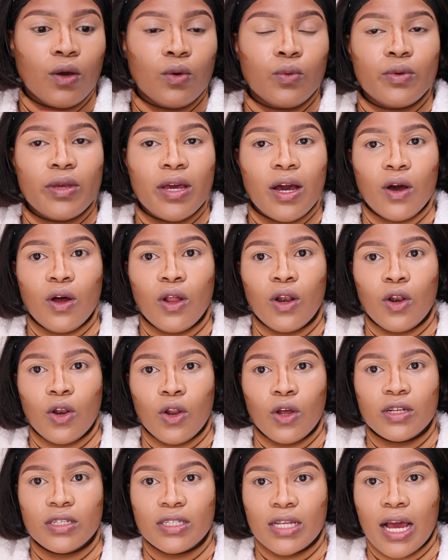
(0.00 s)
We are all
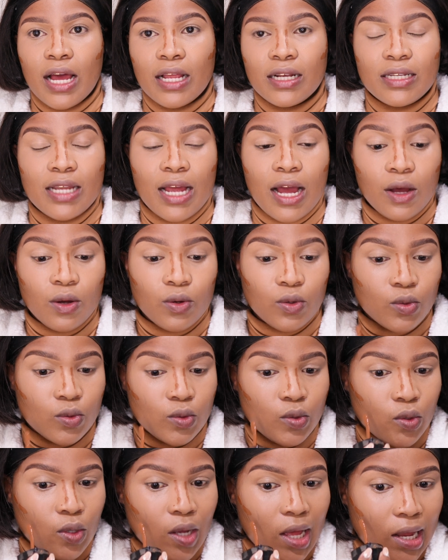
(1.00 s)
locked
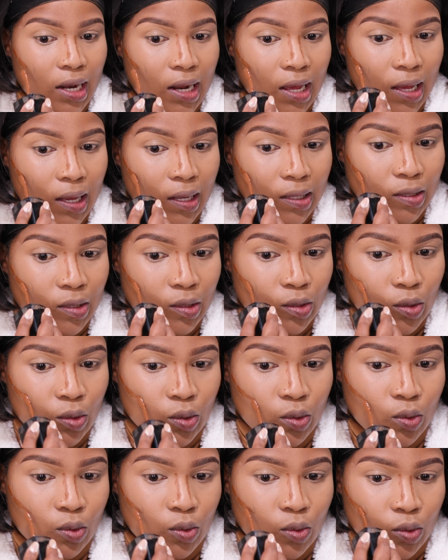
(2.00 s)
down, and I had
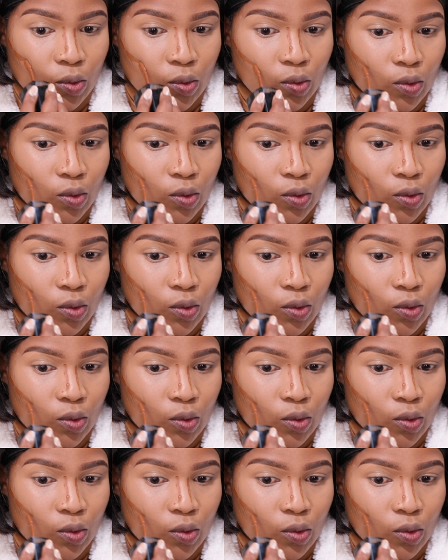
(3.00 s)
to